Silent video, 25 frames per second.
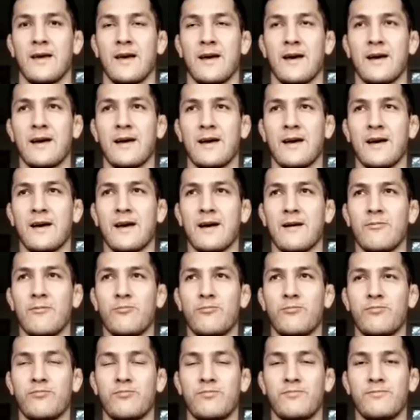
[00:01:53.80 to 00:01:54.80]
To
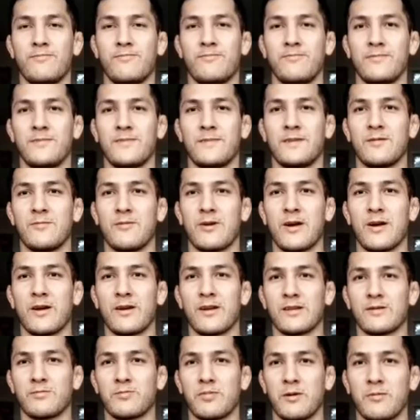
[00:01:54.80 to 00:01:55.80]
be
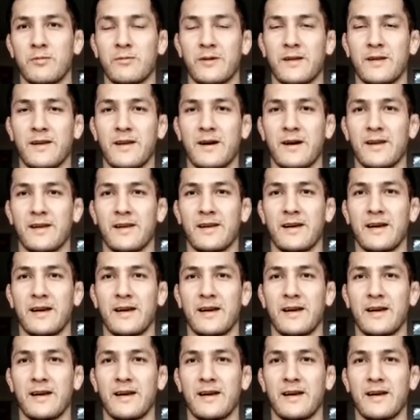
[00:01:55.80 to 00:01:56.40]
honest, probably not.